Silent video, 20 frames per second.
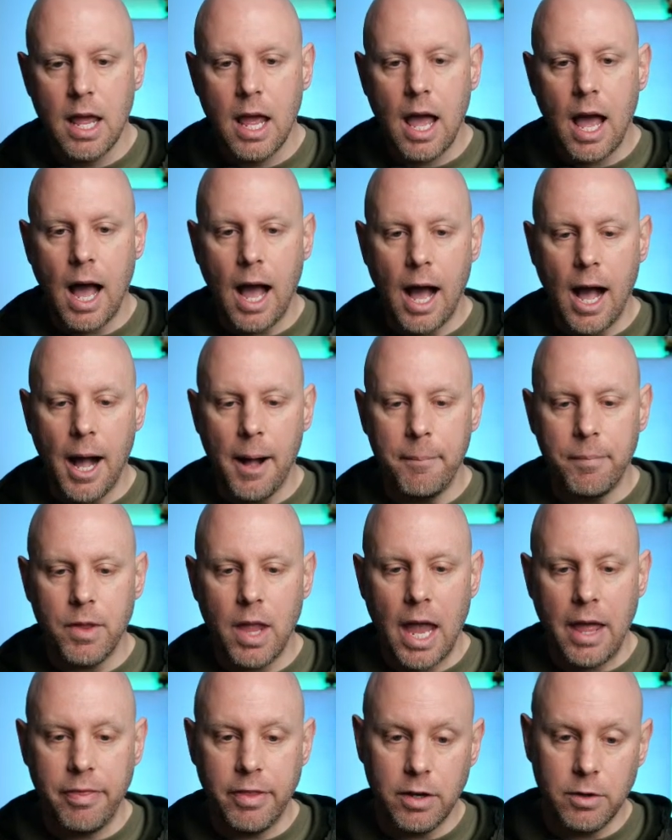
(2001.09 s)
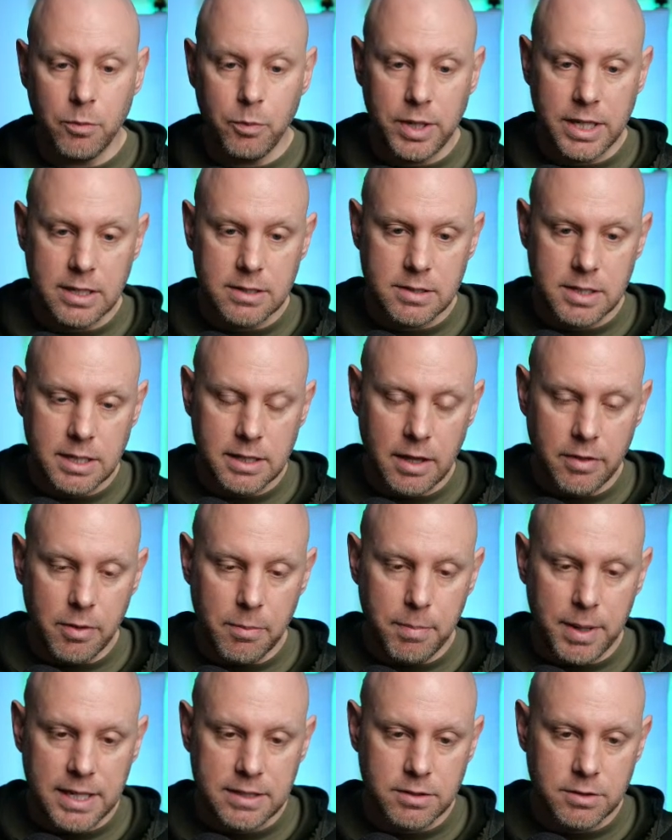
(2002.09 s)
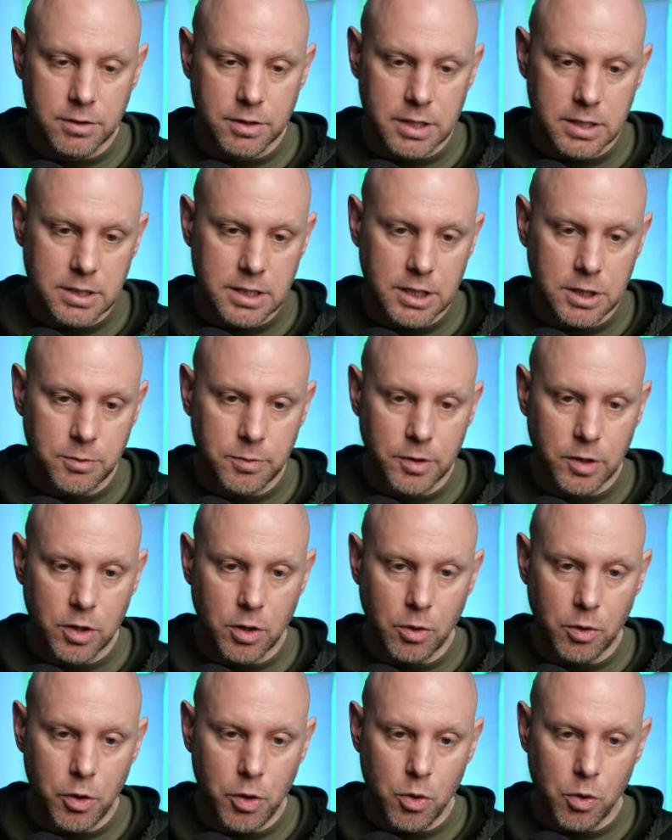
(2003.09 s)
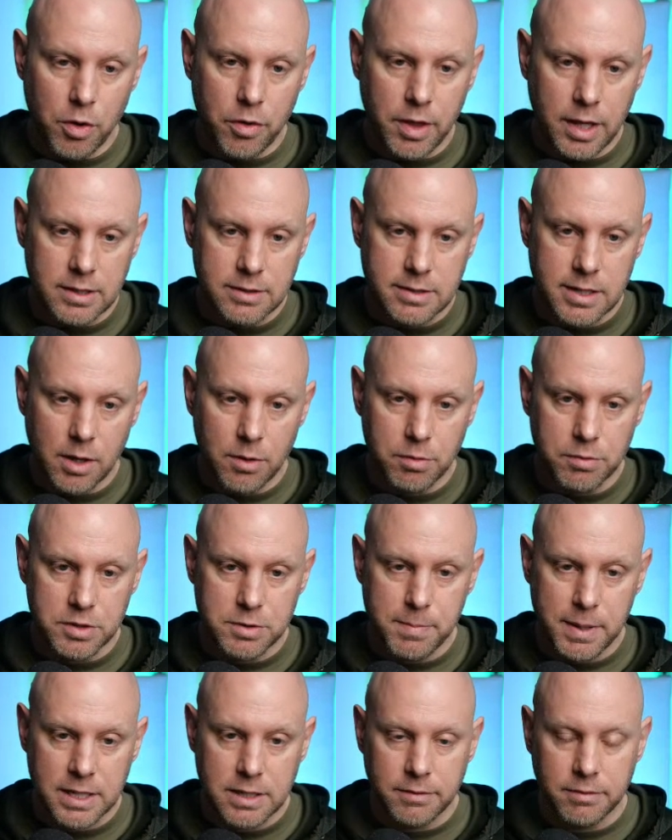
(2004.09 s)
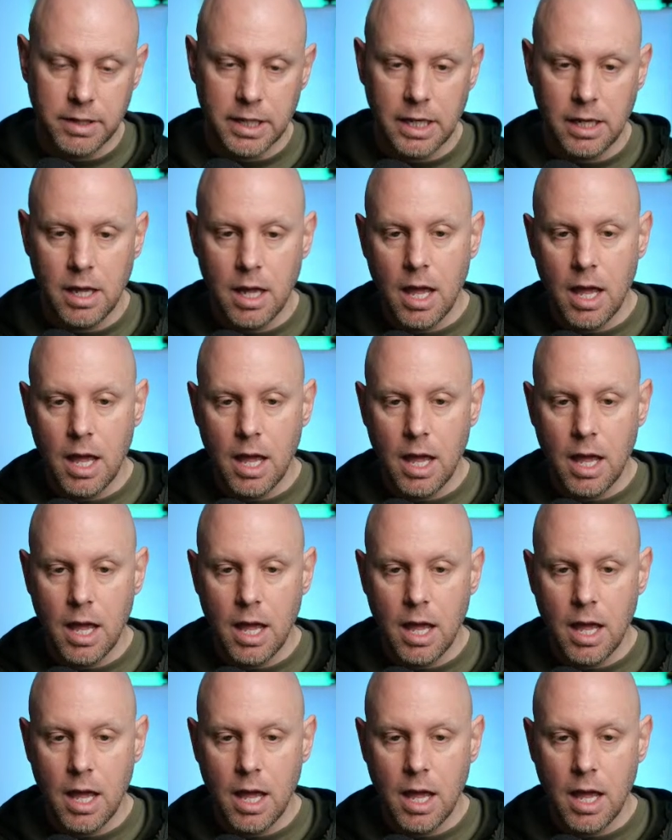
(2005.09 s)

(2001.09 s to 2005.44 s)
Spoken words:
And then we can see that the bases are continuing to go north and south respectively.